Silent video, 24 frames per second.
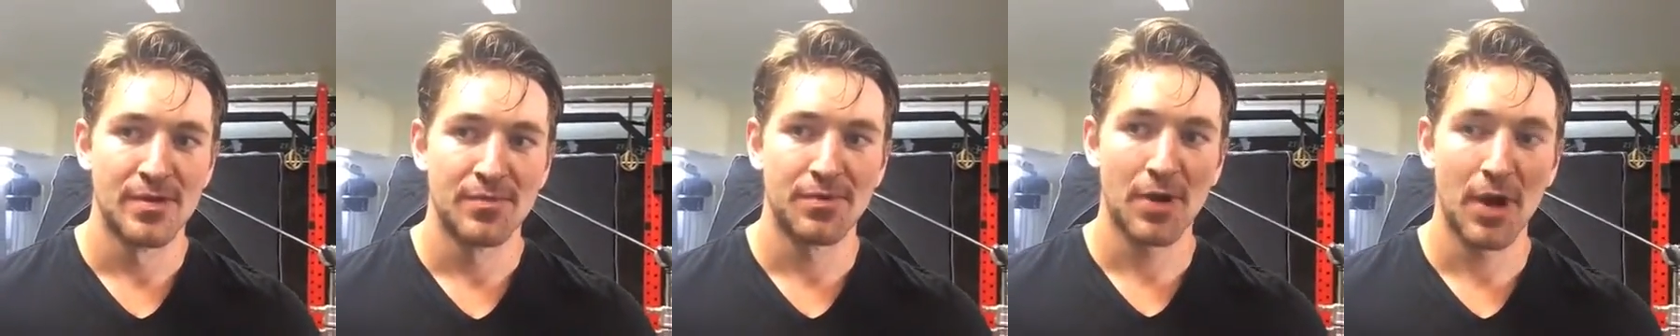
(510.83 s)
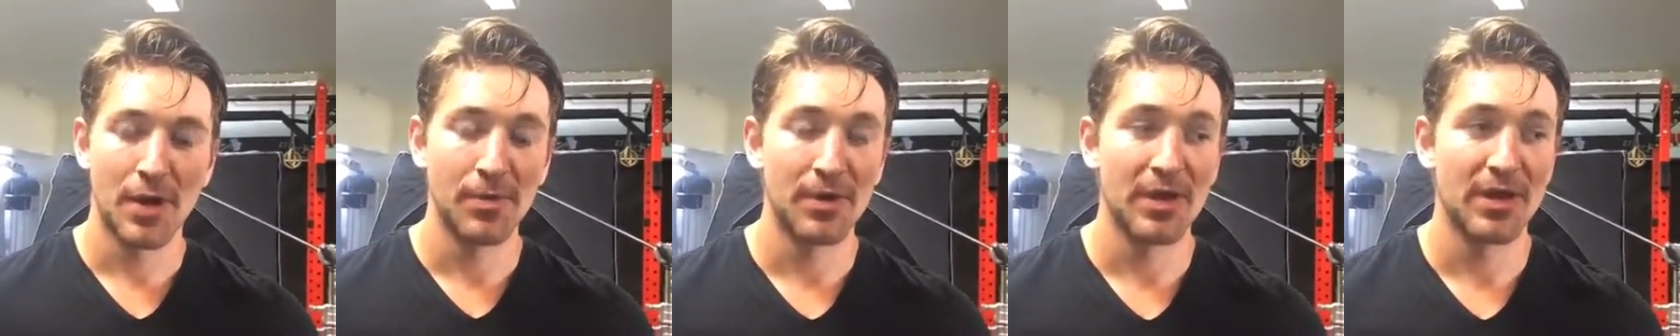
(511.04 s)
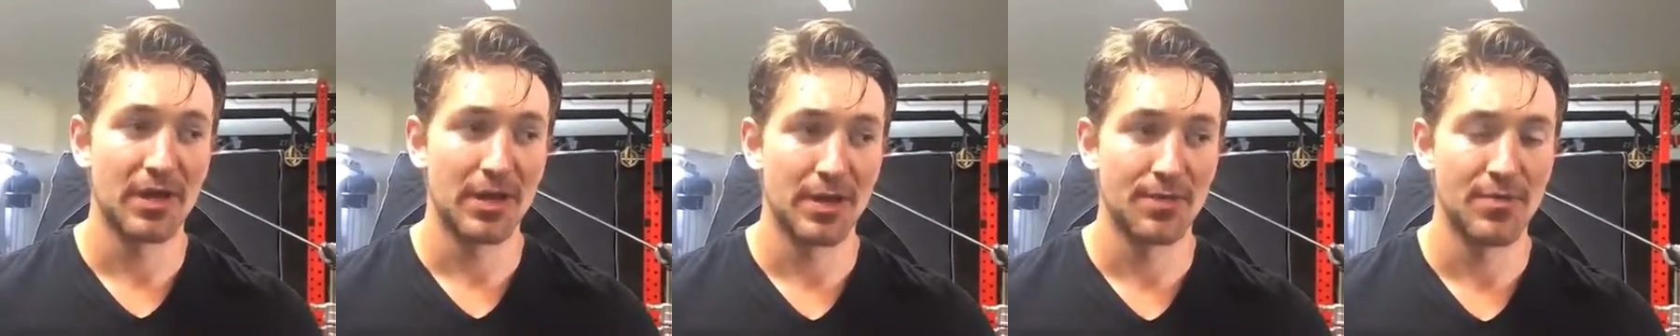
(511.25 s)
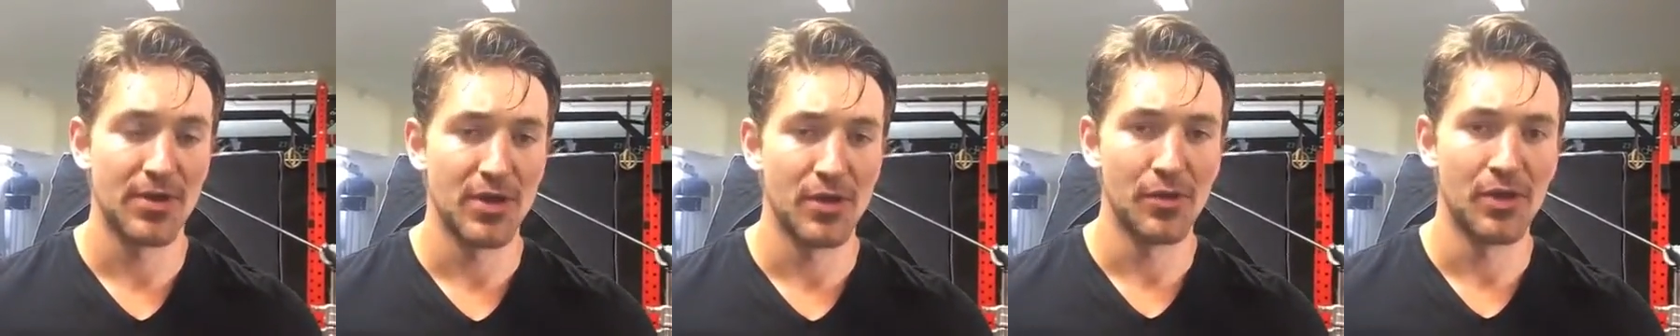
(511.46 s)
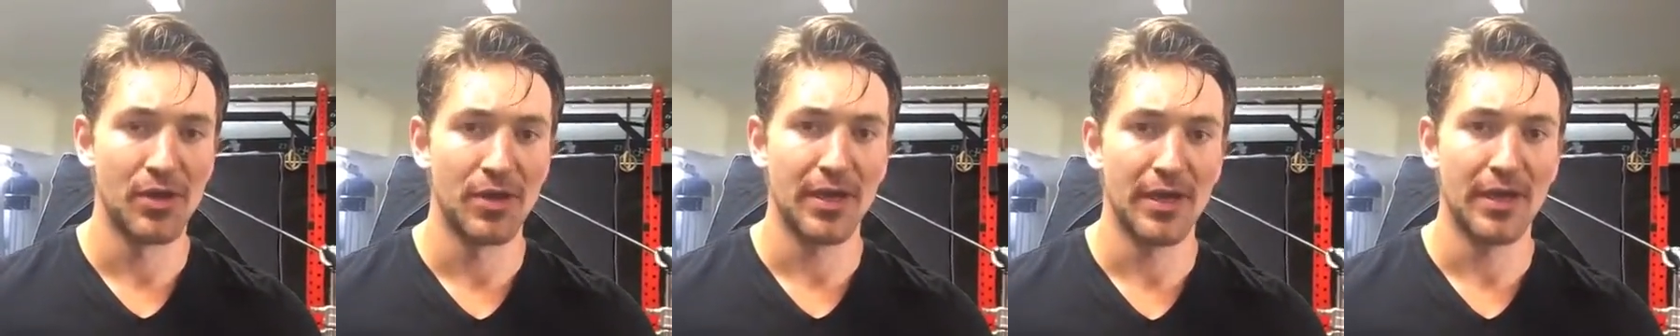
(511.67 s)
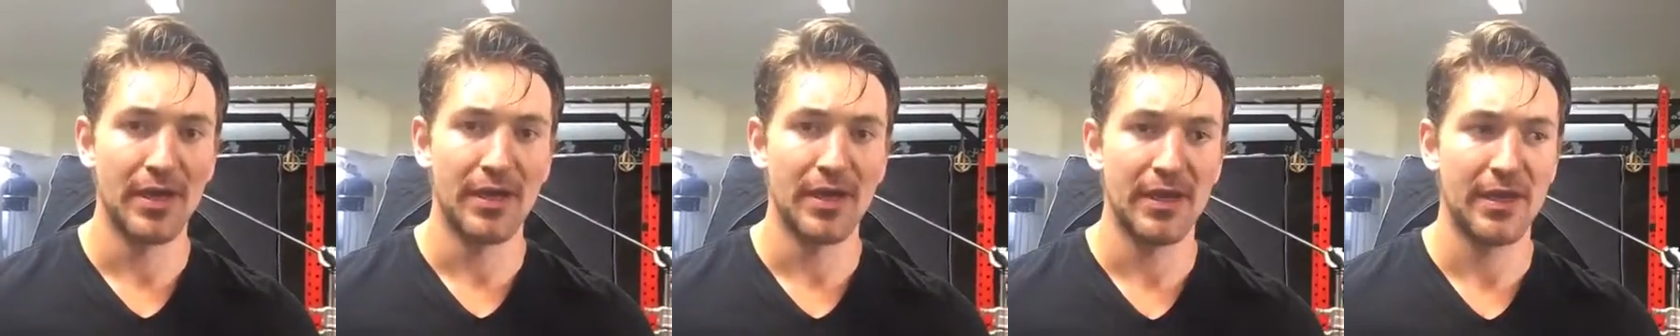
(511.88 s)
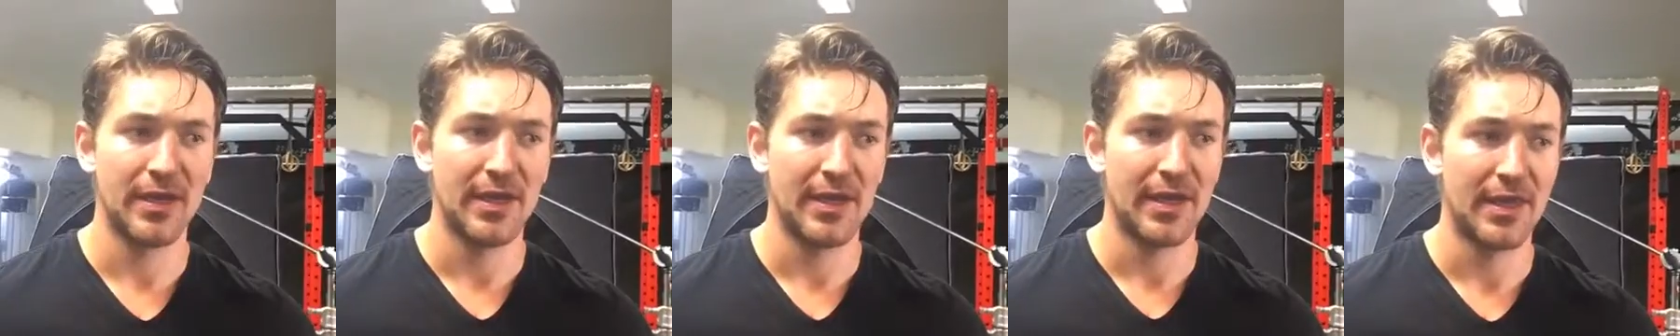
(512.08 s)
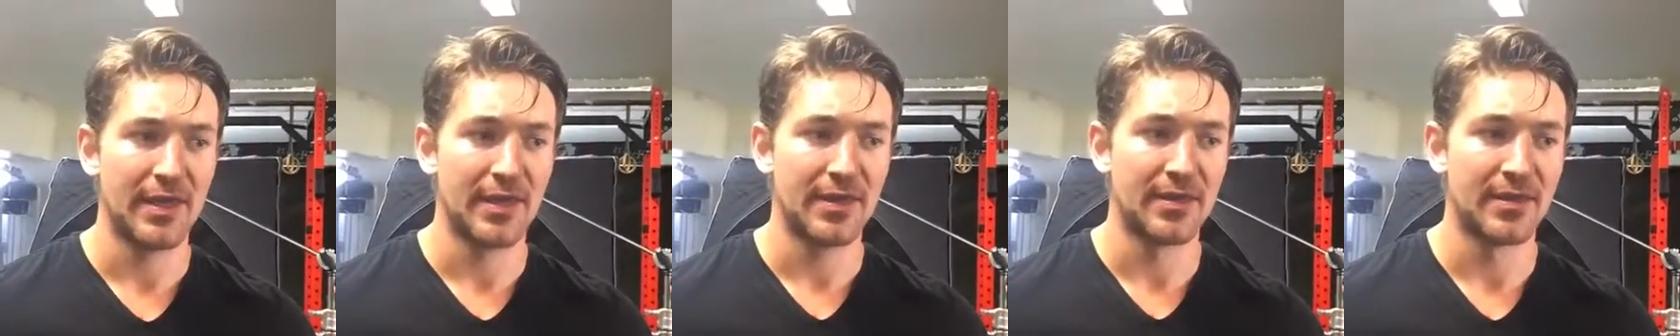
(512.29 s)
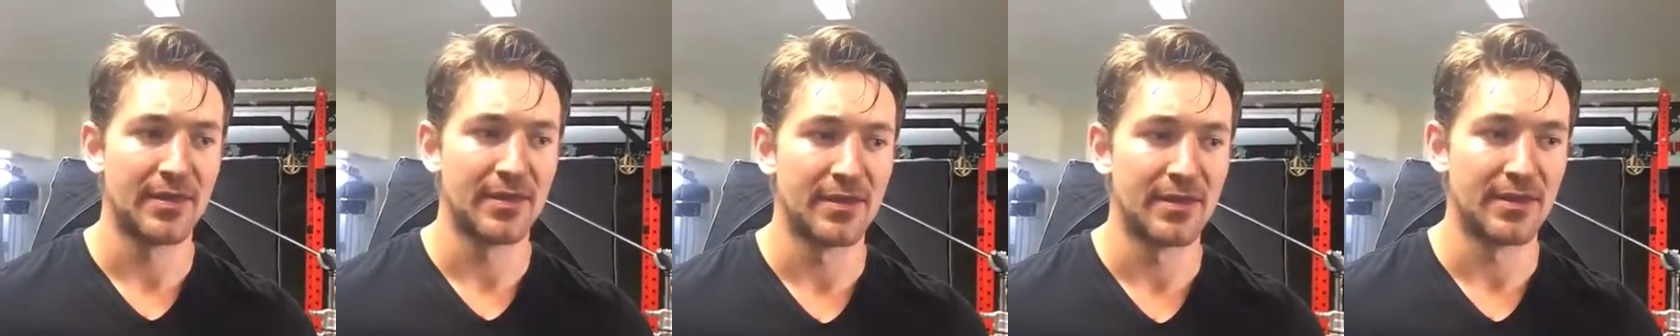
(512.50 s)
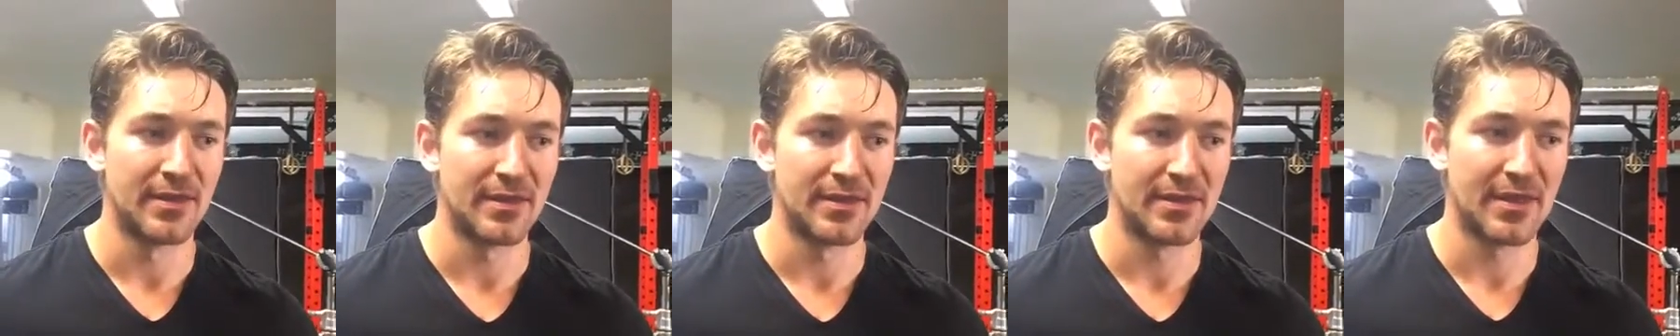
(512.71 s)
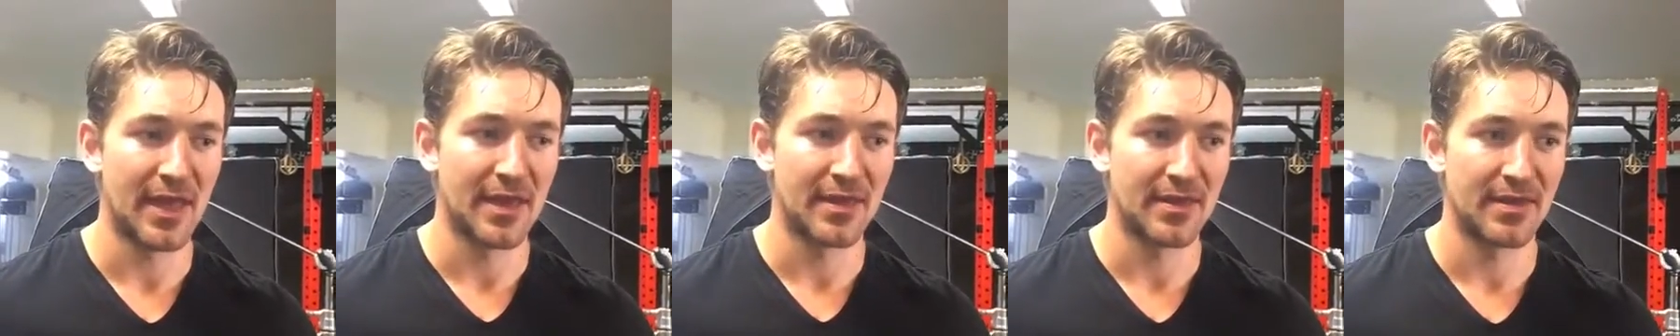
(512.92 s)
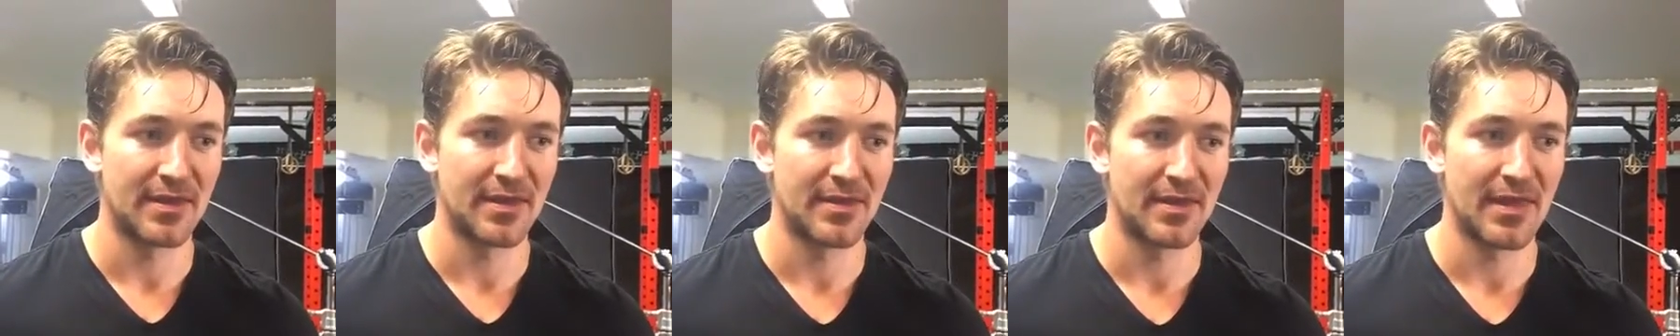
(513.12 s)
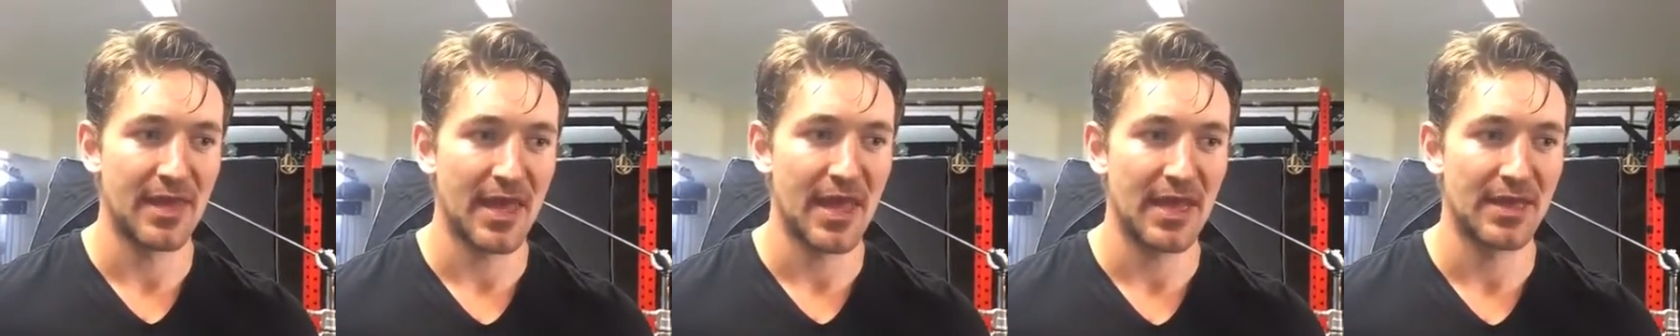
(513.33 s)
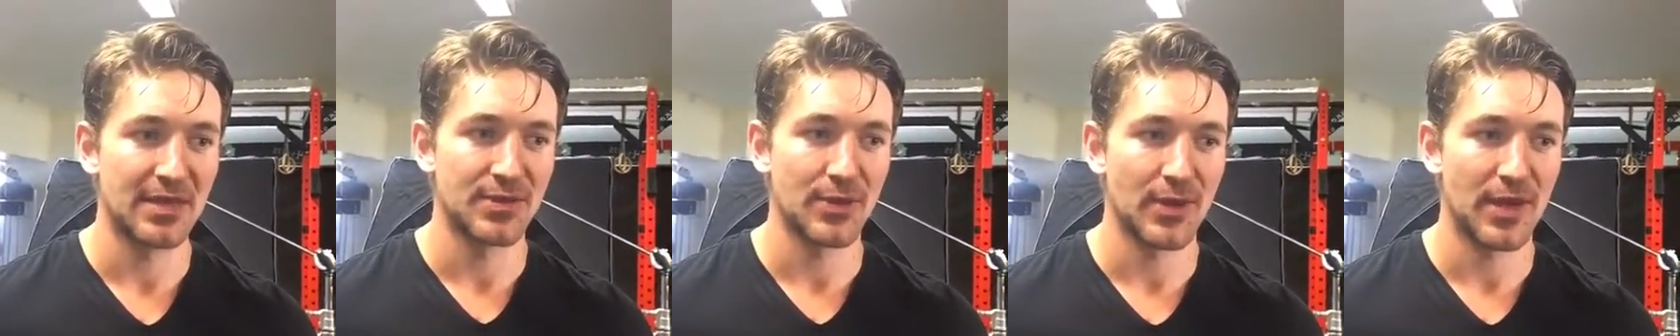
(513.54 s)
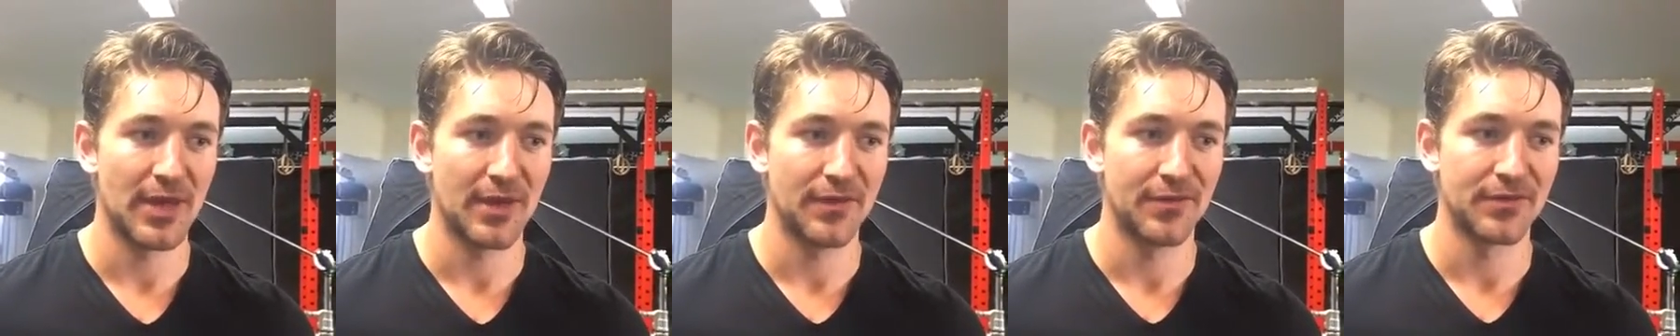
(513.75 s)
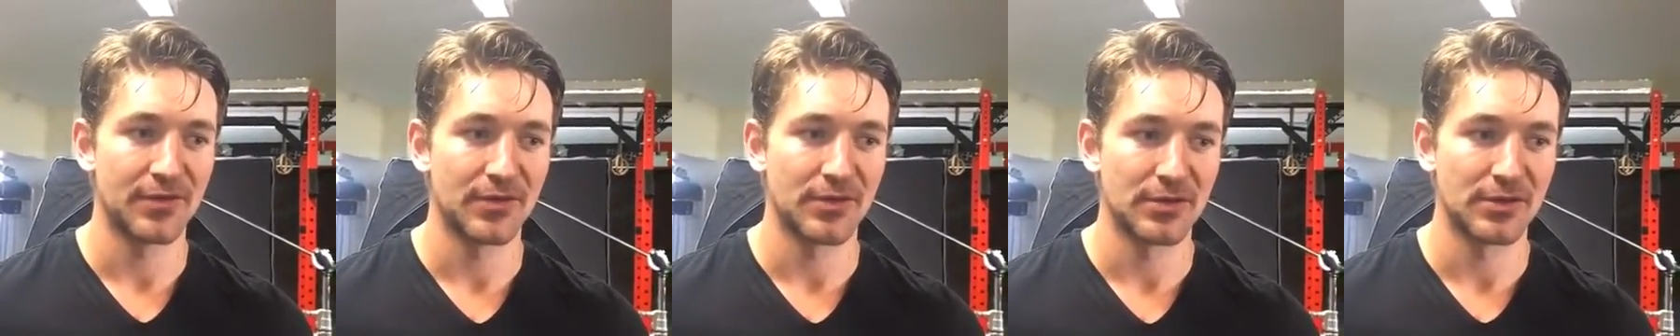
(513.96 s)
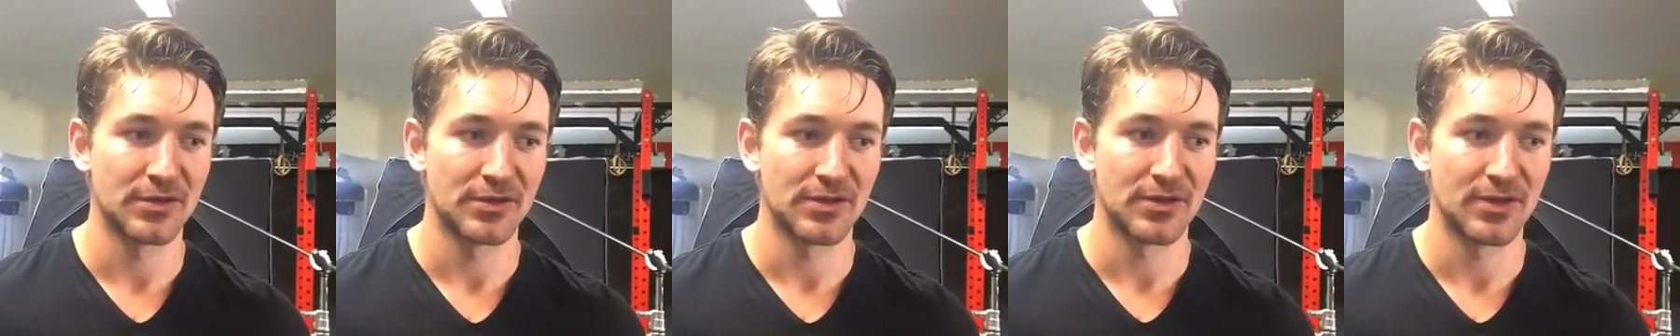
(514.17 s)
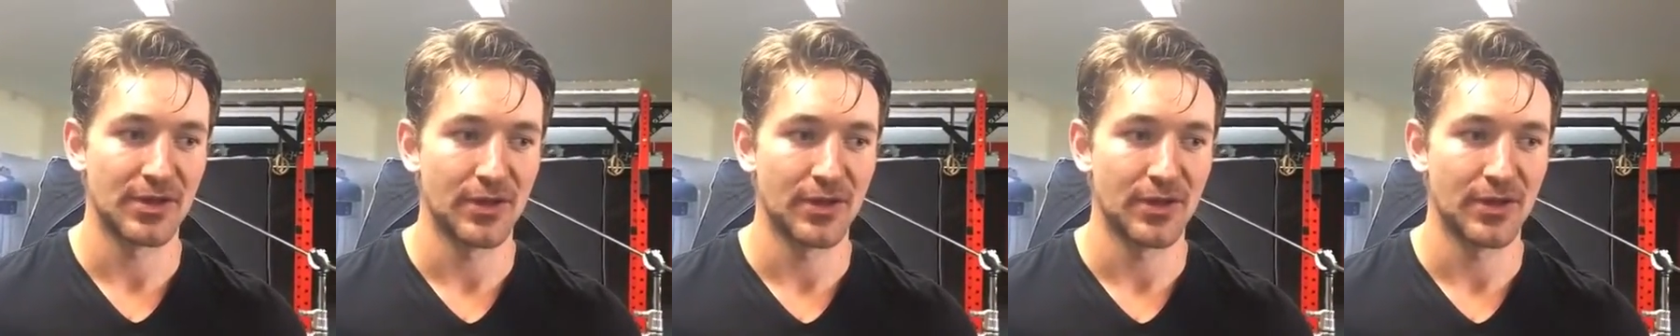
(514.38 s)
Probably the community in that the A12 does.